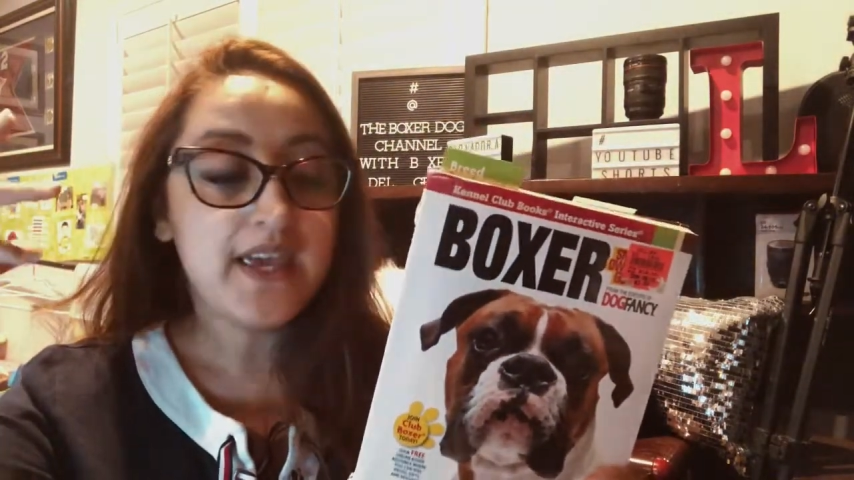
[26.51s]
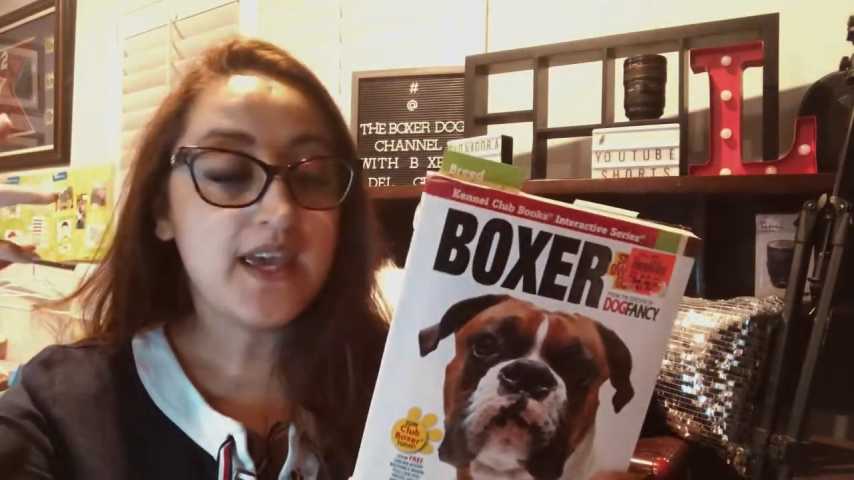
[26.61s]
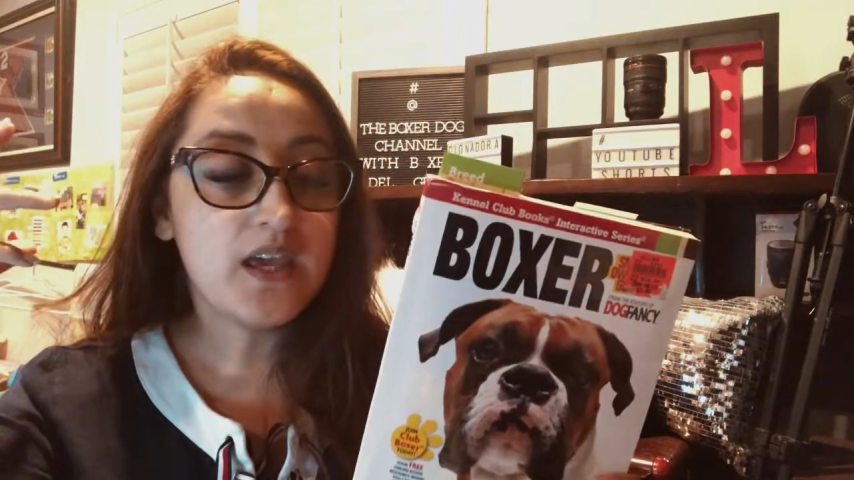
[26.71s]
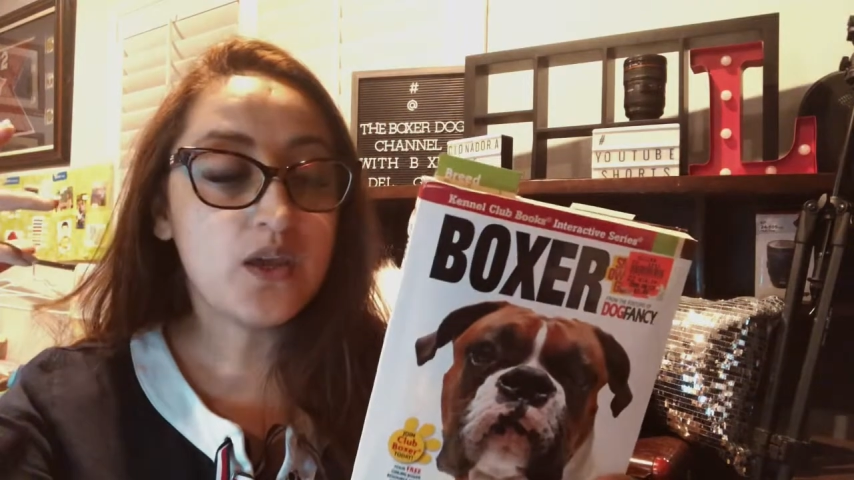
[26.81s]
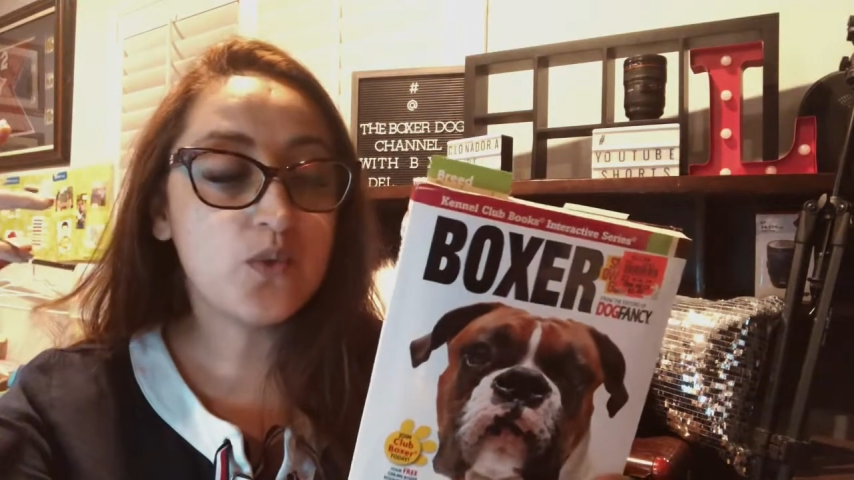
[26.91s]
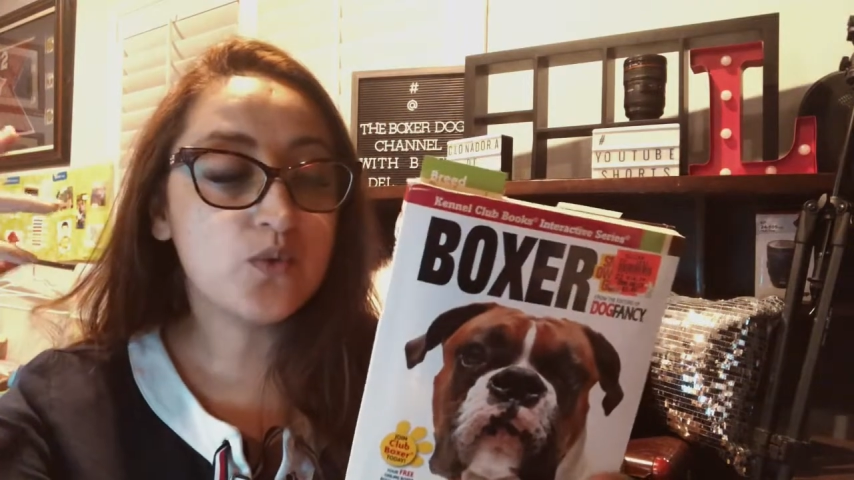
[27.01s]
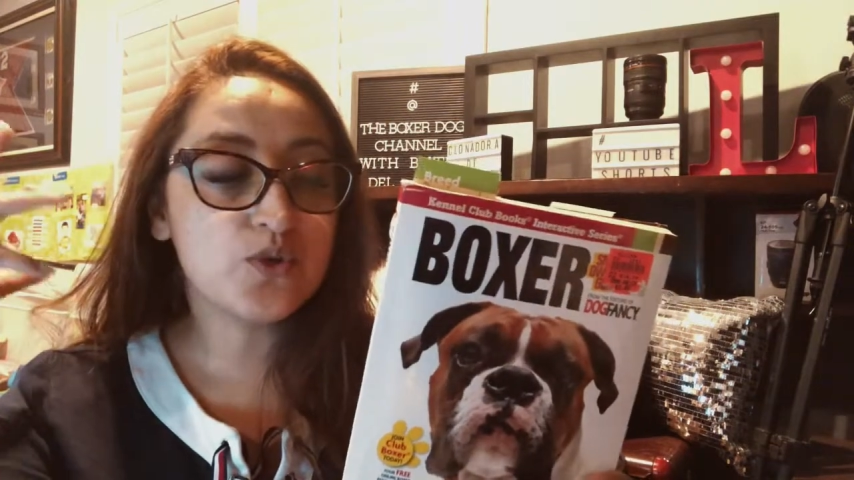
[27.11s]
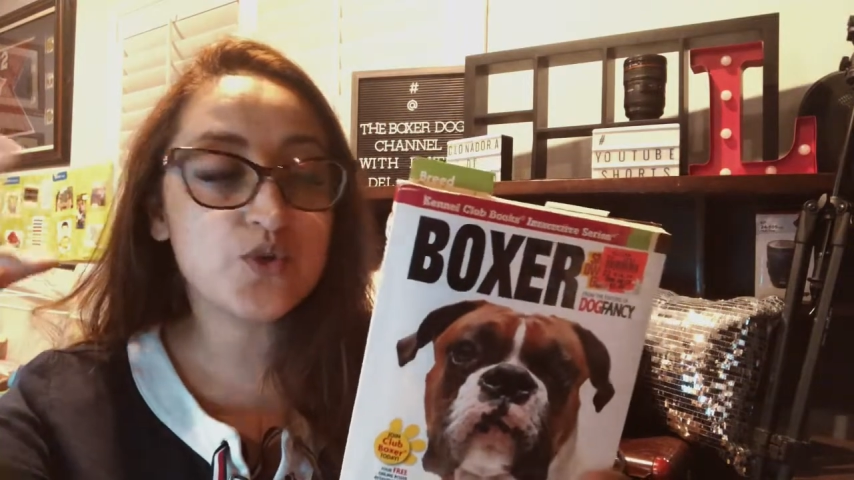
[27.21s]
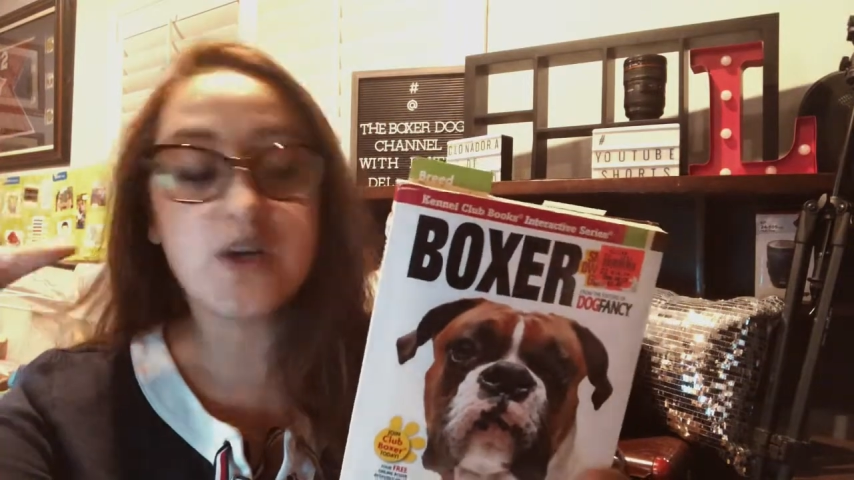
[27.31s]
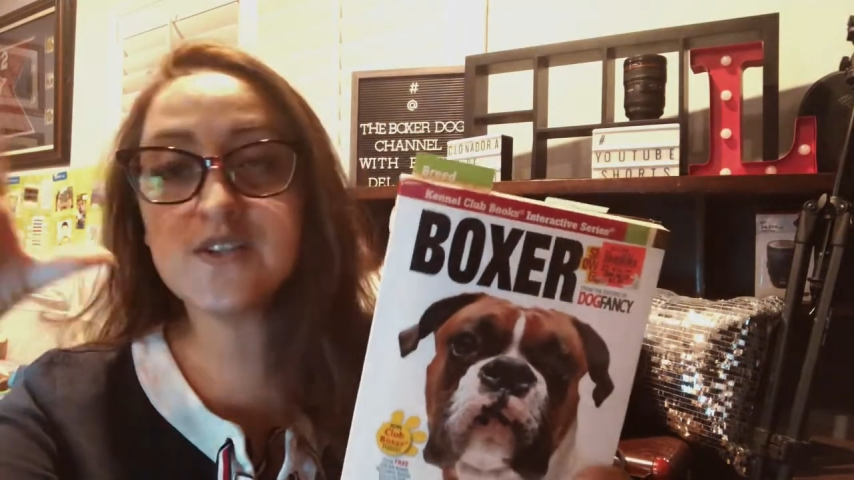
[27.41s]
and
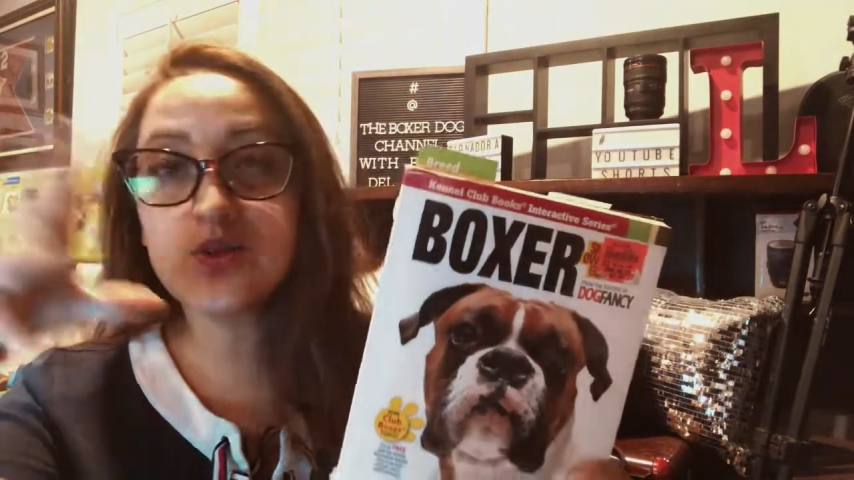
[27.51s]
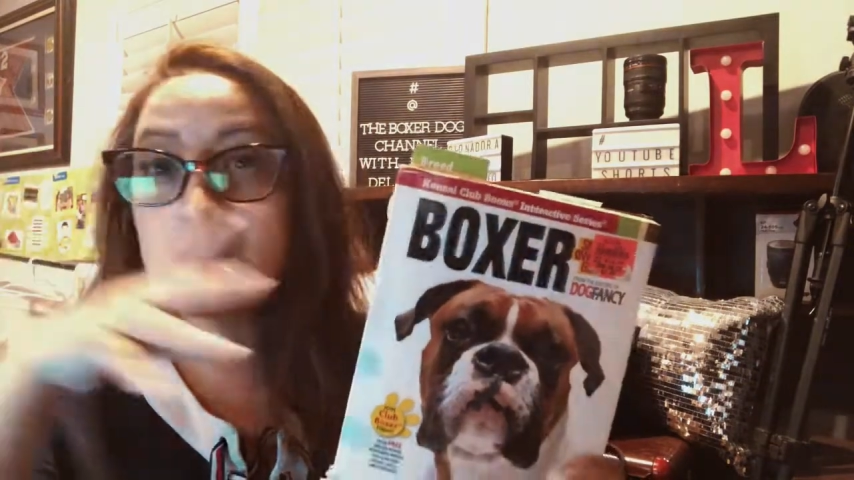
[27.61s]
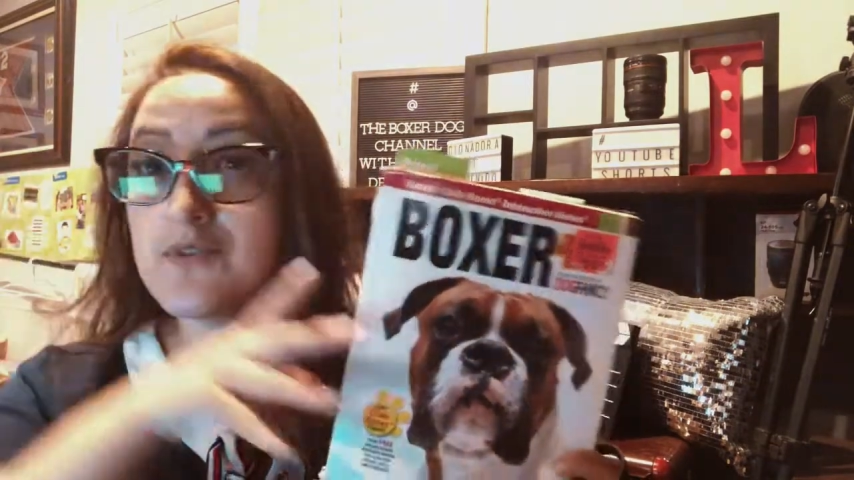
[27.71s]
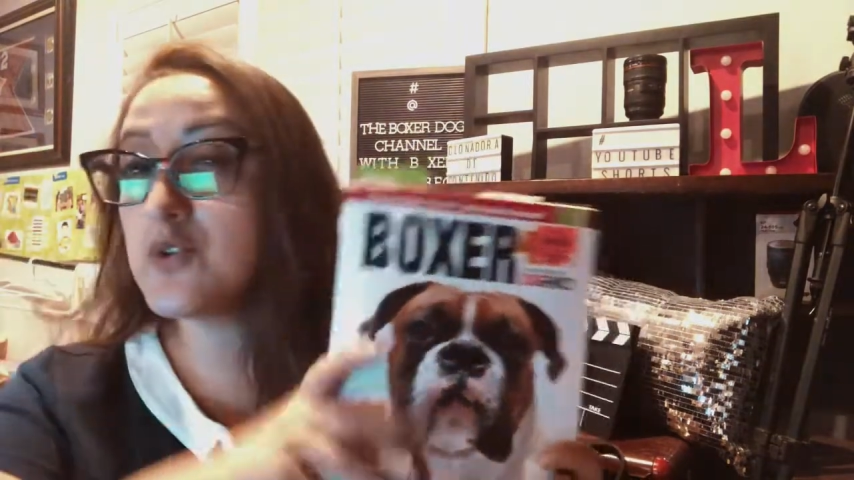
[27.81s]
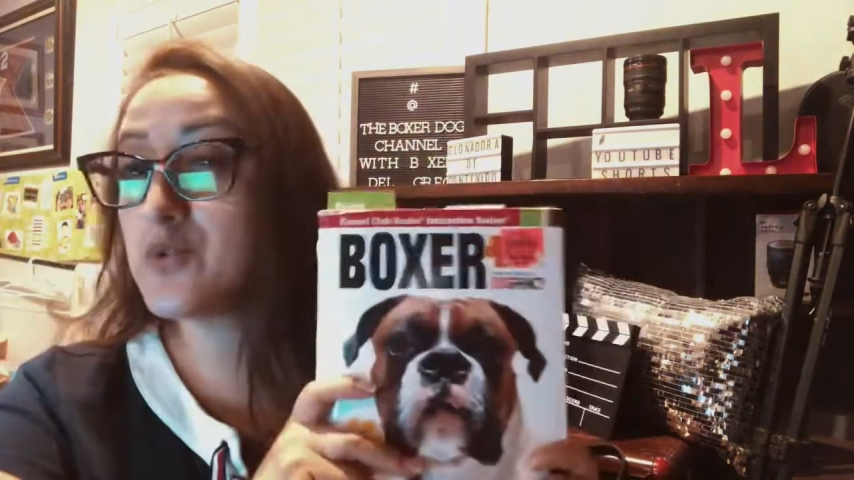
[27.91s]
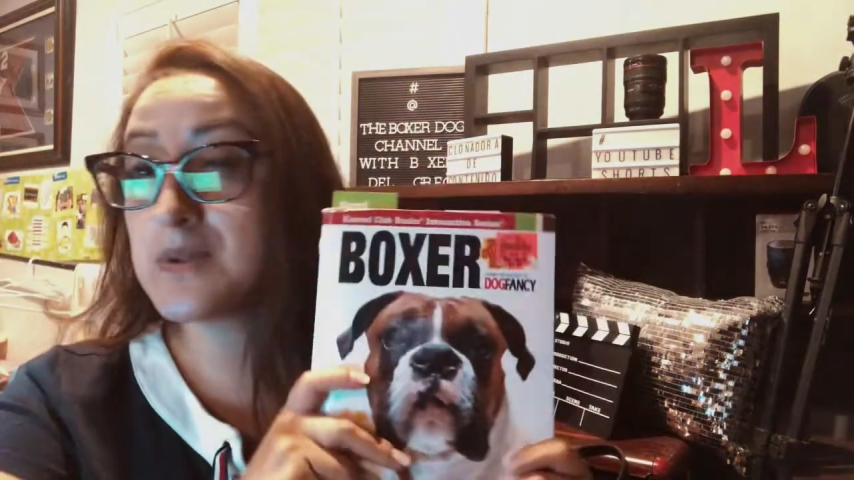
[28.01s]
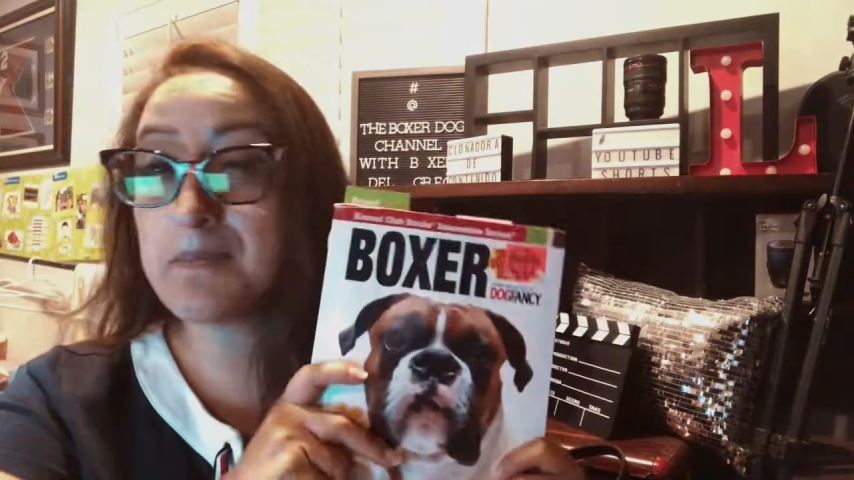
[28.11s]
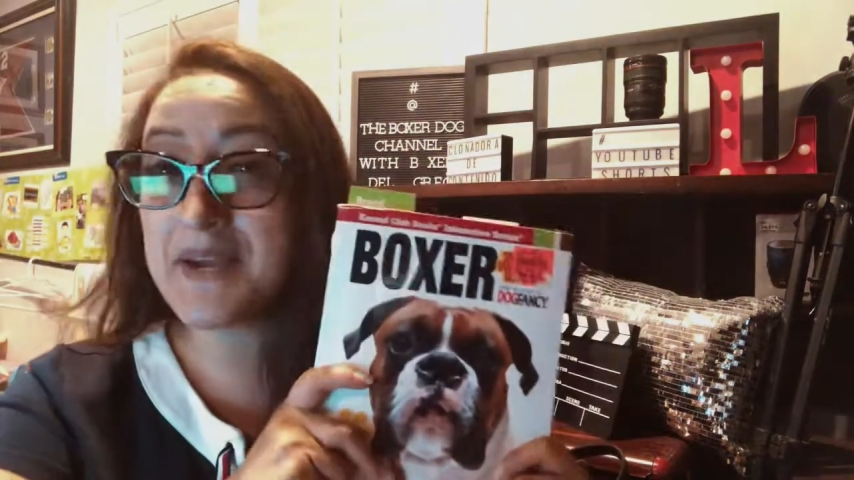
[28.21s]
we're trying to give you the